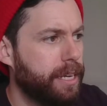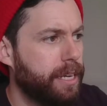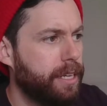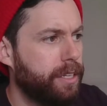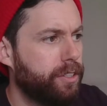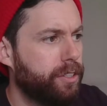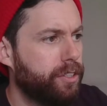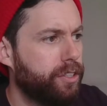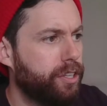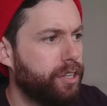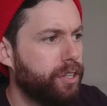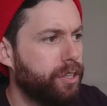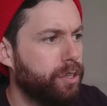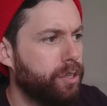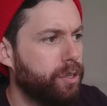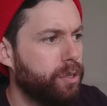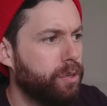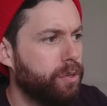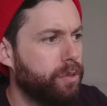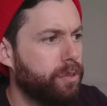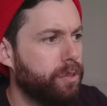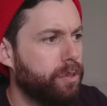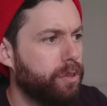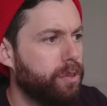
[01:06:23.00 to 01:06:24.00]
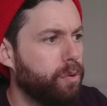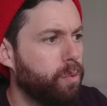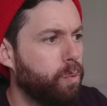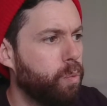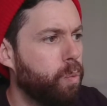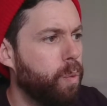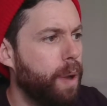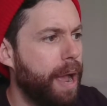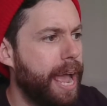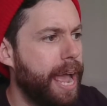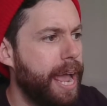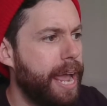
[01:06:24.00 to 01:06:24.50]
to the
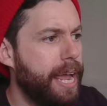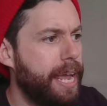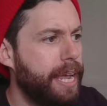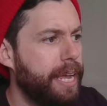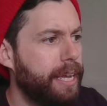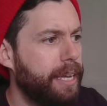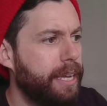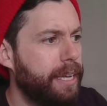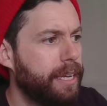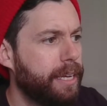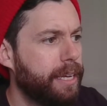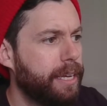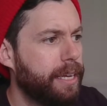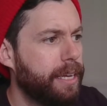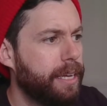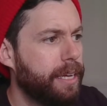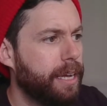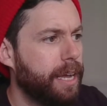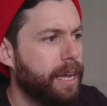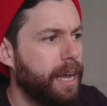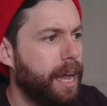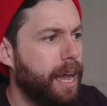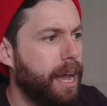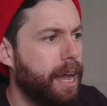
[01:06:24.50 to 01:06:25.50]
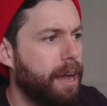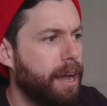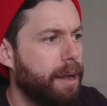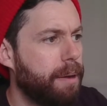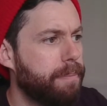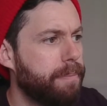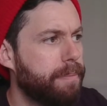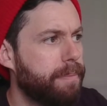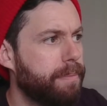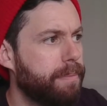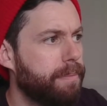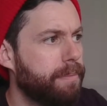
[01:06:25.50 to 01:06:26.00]
way
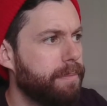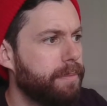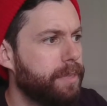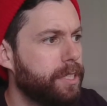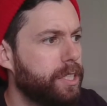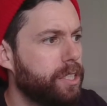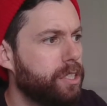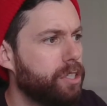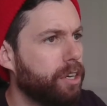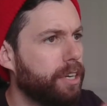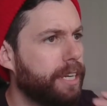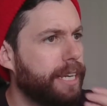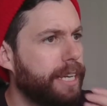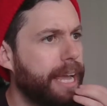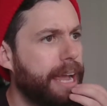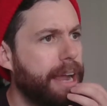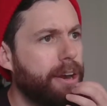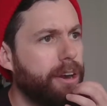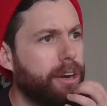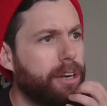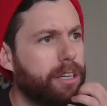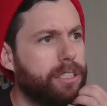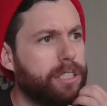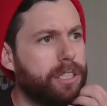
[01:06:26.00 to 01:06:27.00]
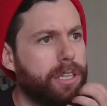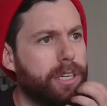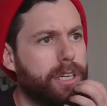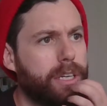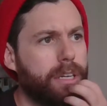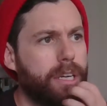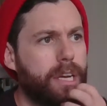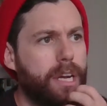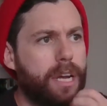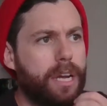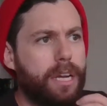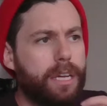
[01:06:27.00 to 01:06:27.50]
your character,
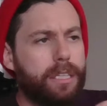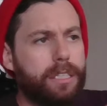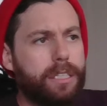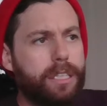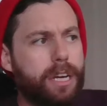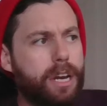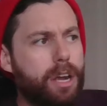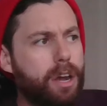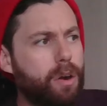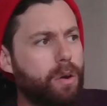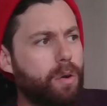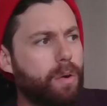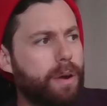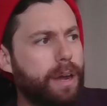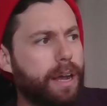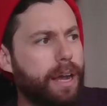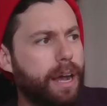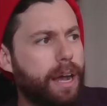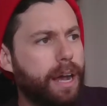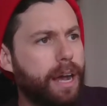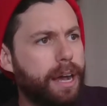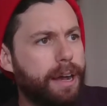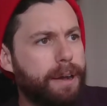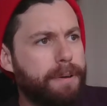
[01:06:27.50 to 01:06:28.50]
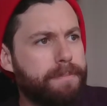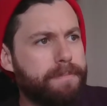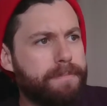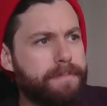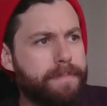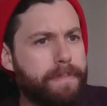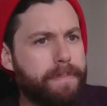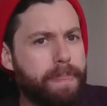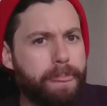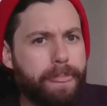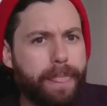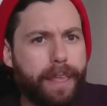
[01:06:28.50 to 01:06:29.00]

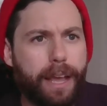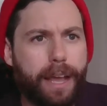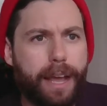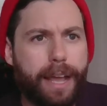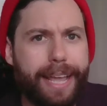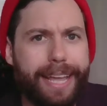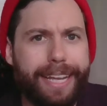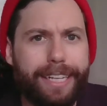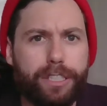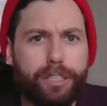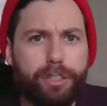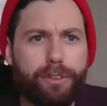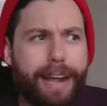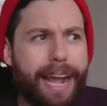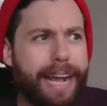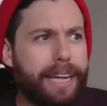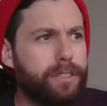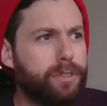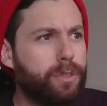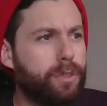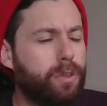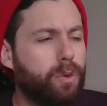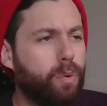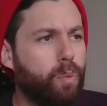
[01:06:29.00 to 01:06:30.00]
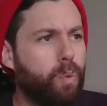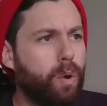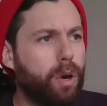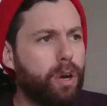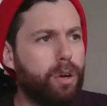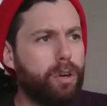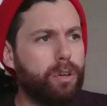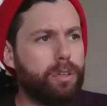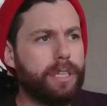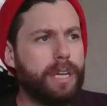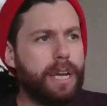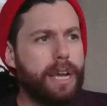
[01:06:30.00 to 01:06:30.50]
interacts with the
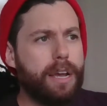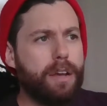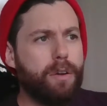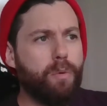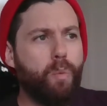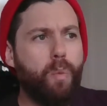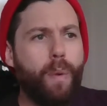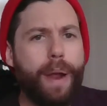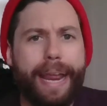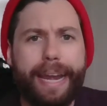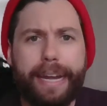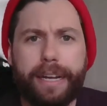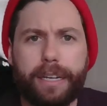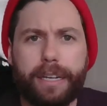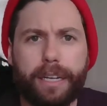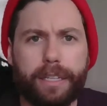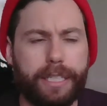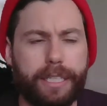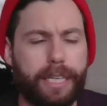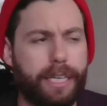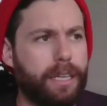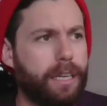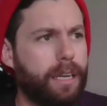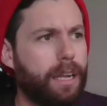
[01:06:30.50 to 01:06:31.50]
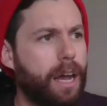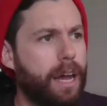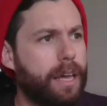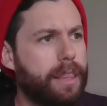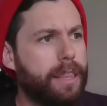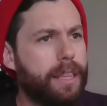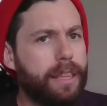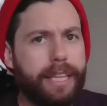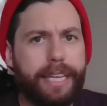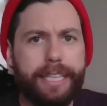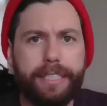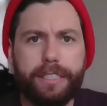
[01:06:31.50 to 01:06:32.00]
world, wind on the cloth,
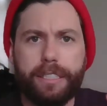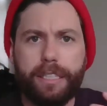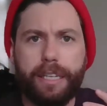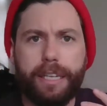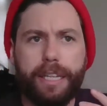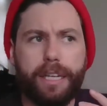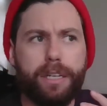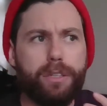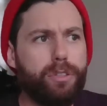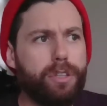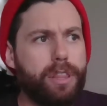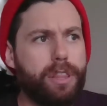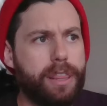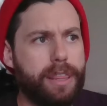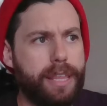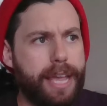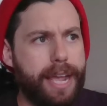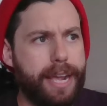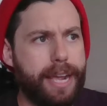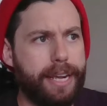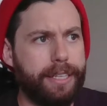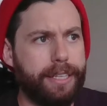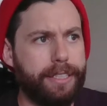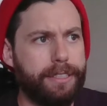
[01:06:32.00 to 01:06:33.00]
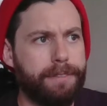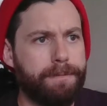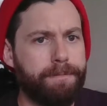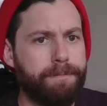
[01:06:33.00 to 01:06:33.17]
these little things,